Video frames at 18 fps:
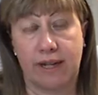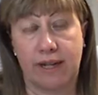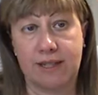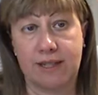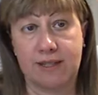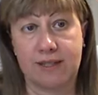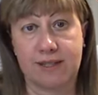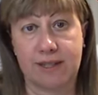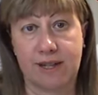
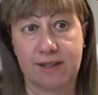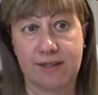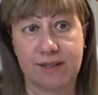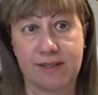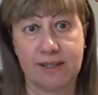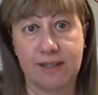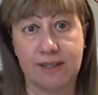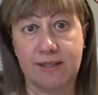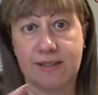And he
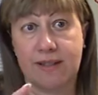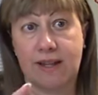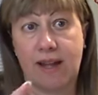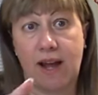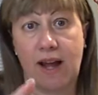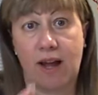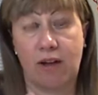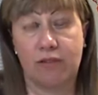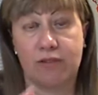says,
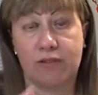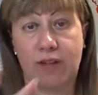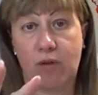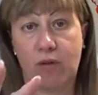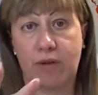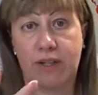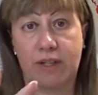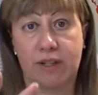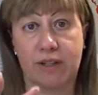sit
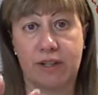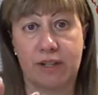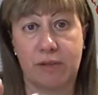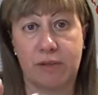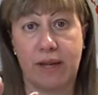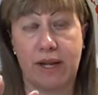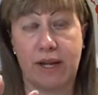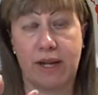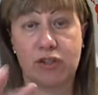down here
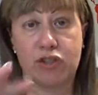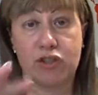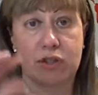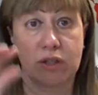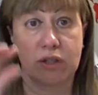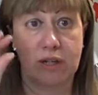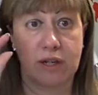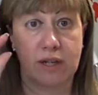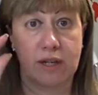at the
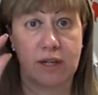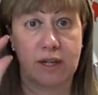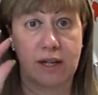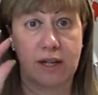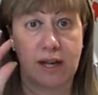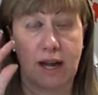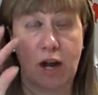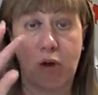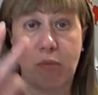bench.
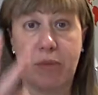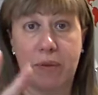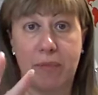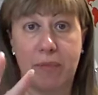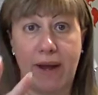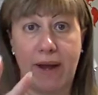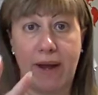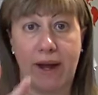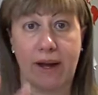I'll
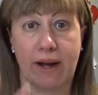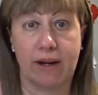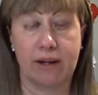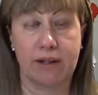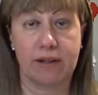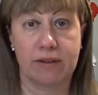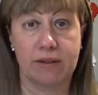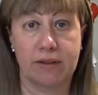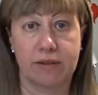be
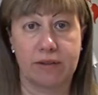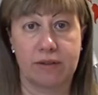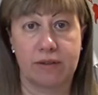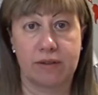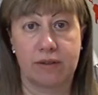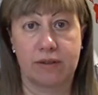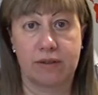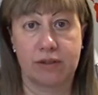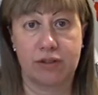back.
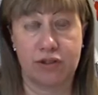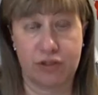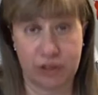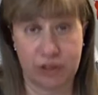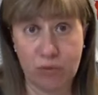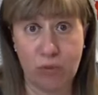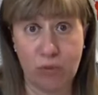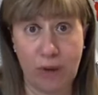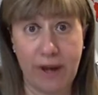
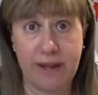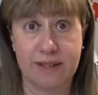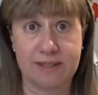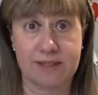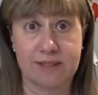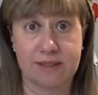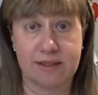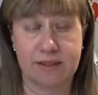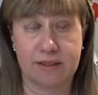She
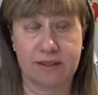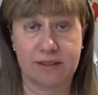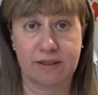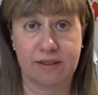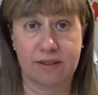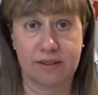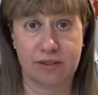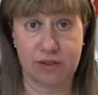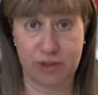waits.
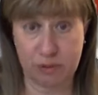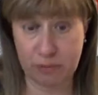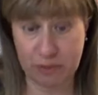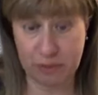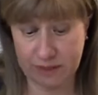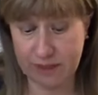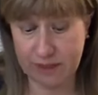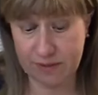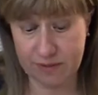She
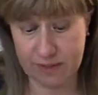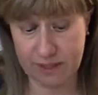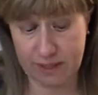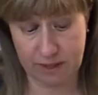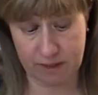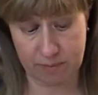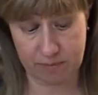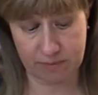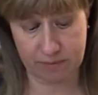believes
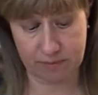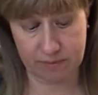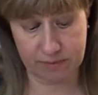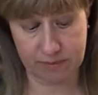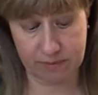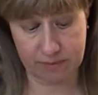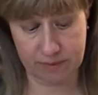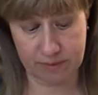in him.